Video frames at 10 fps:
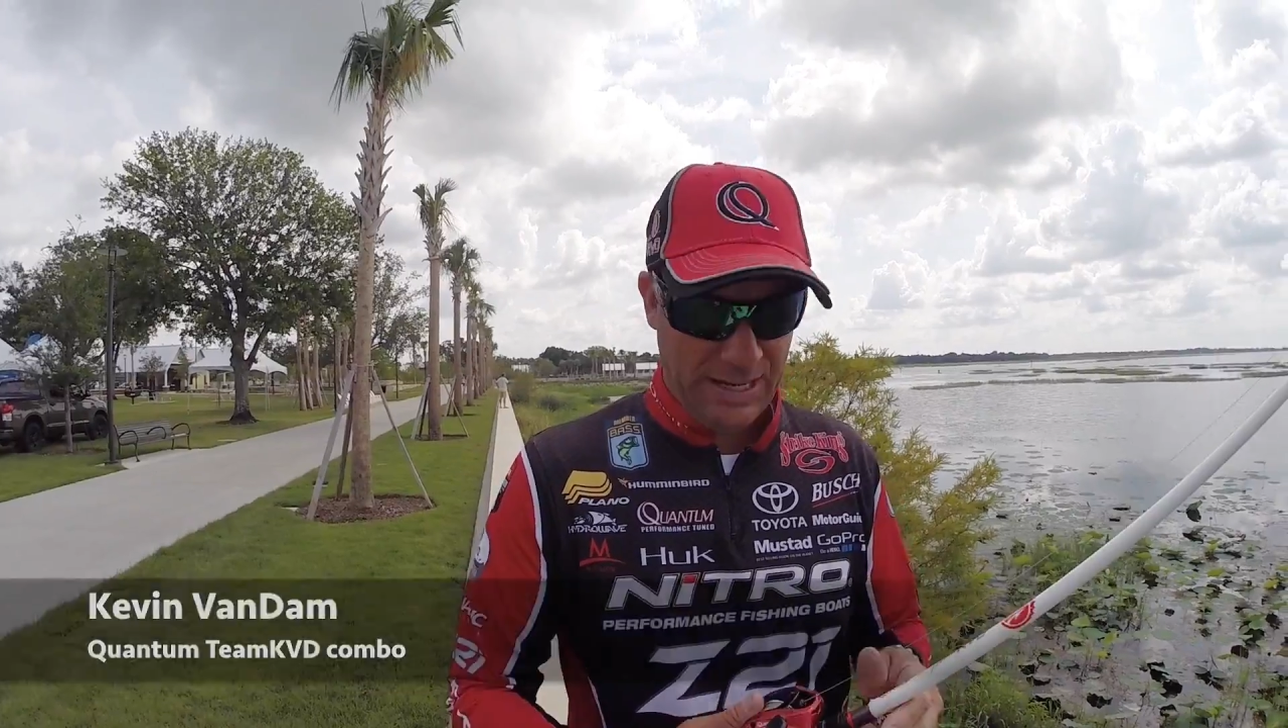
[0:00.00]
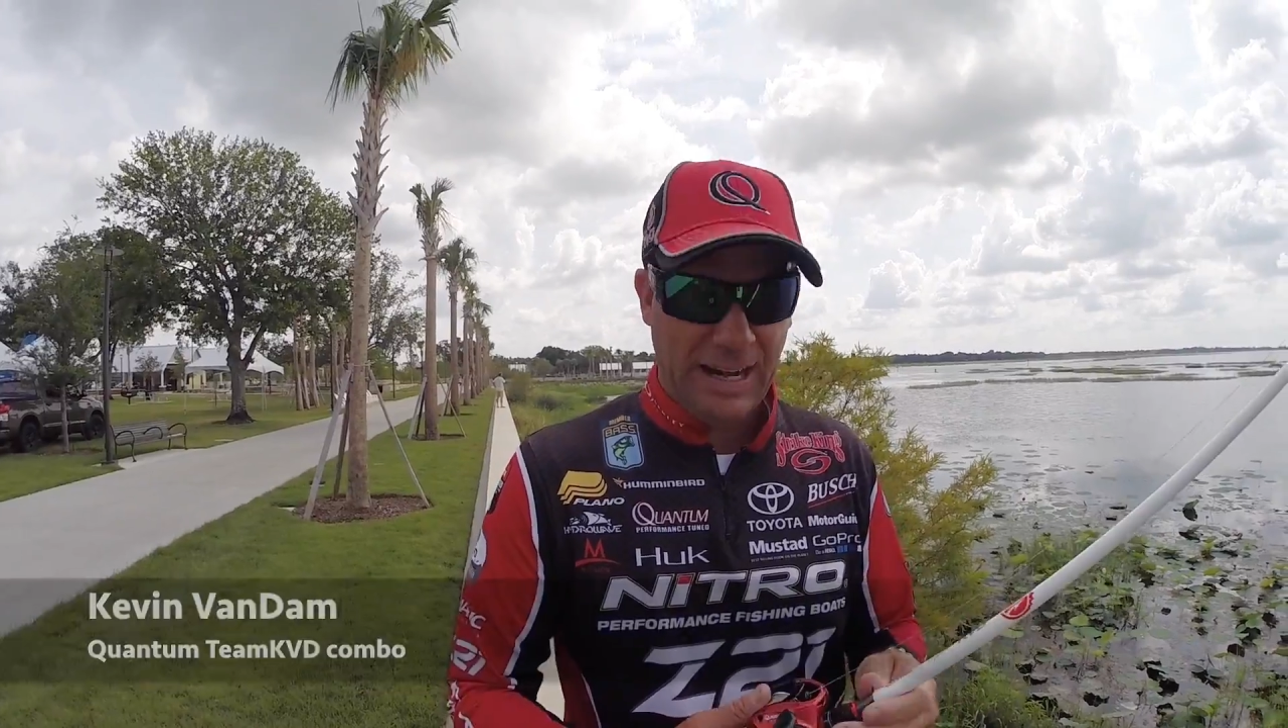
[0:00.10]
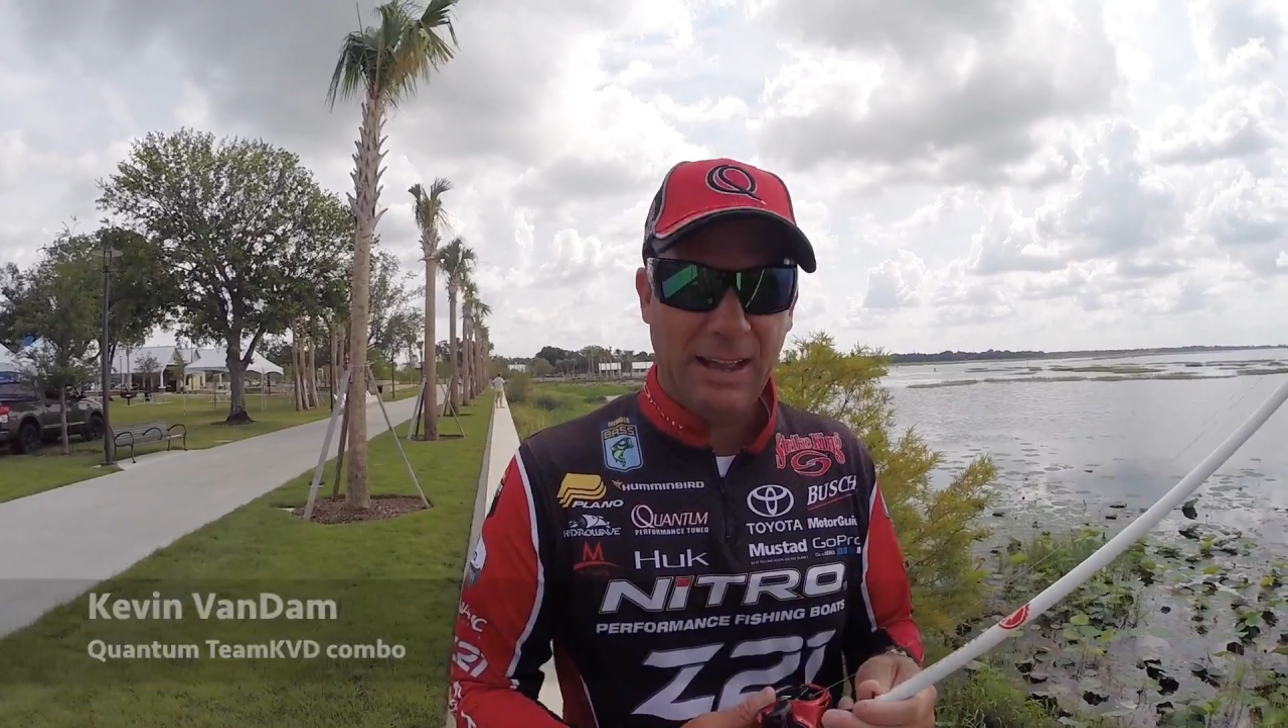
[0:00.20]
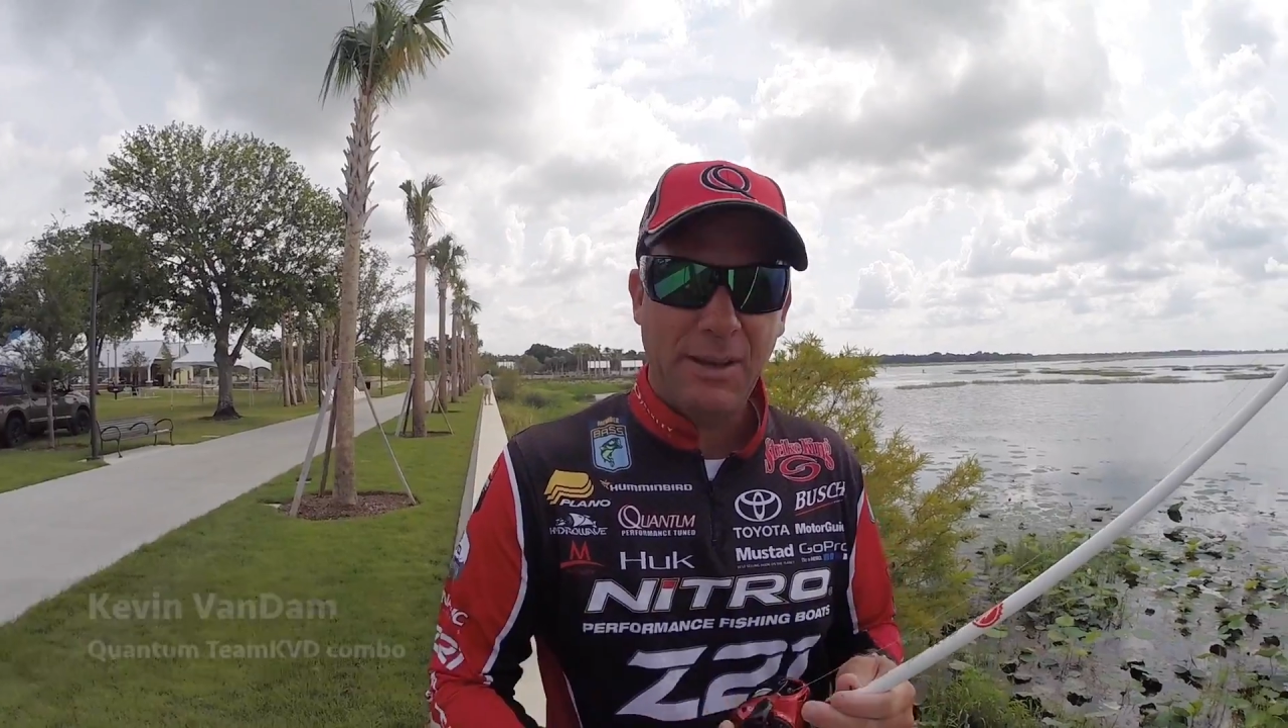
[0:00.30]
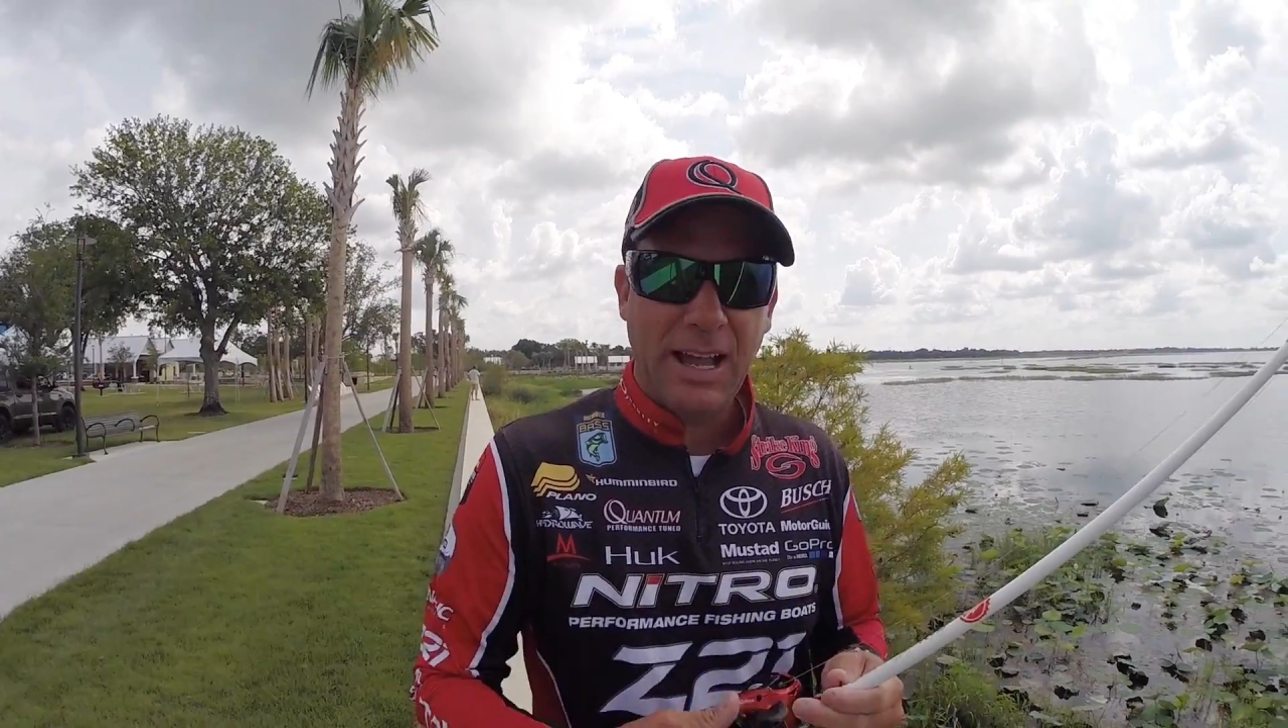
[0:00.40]

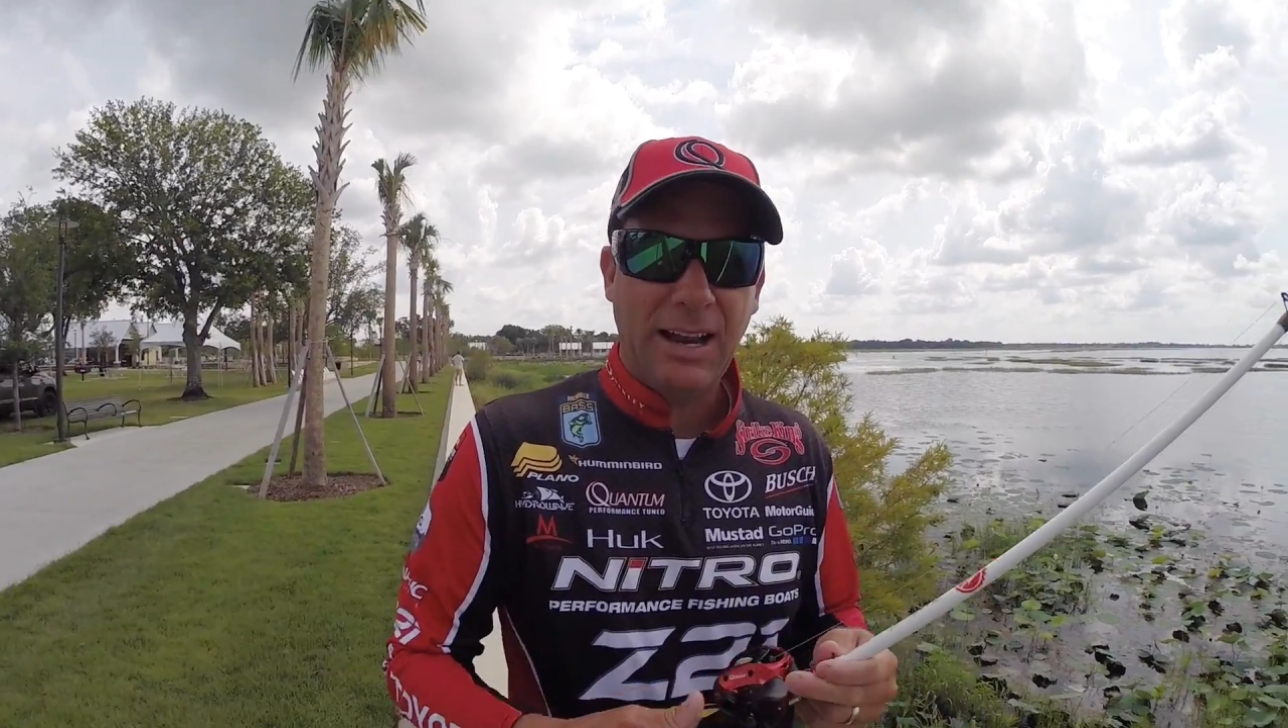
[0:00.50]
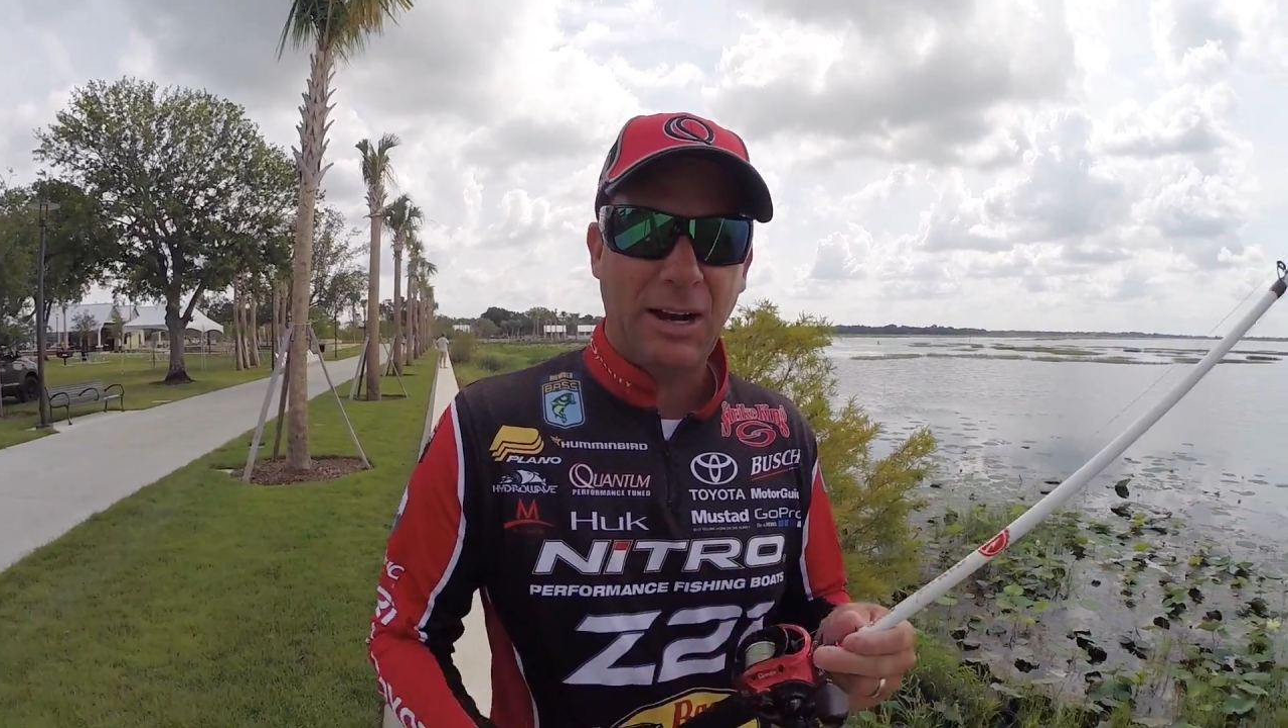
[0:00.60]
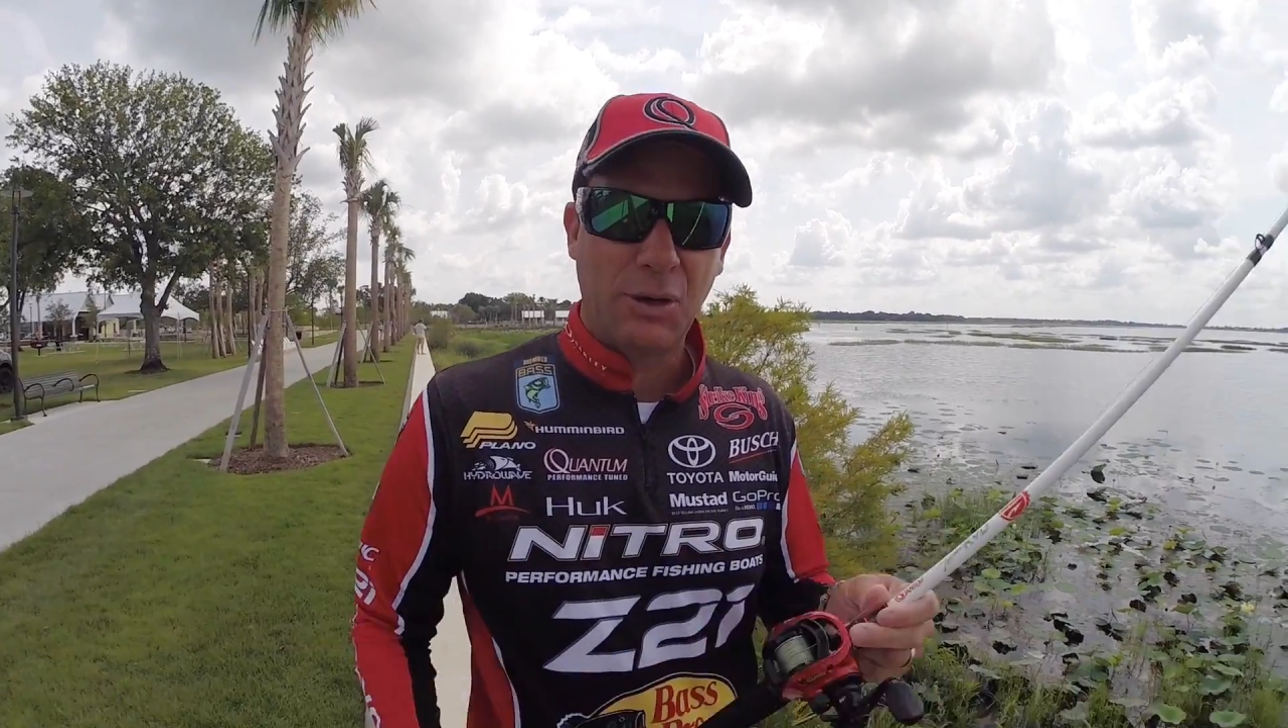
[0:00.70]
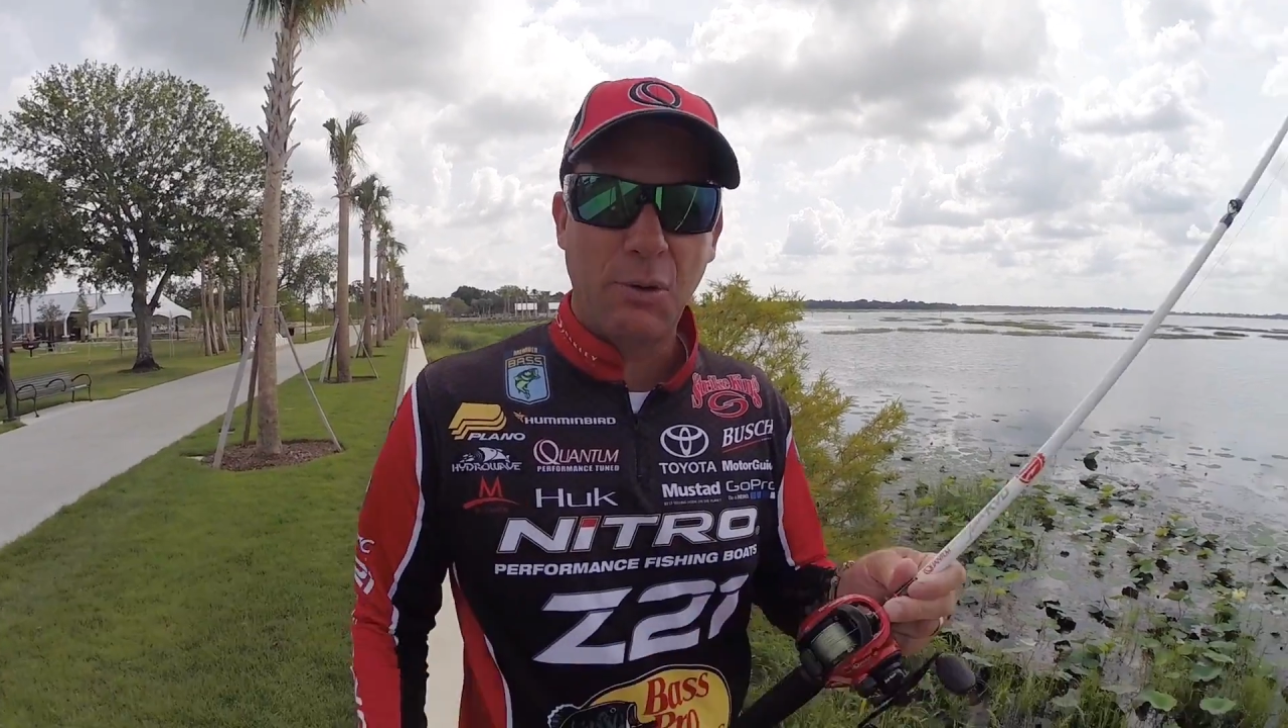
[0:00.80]
and I've got a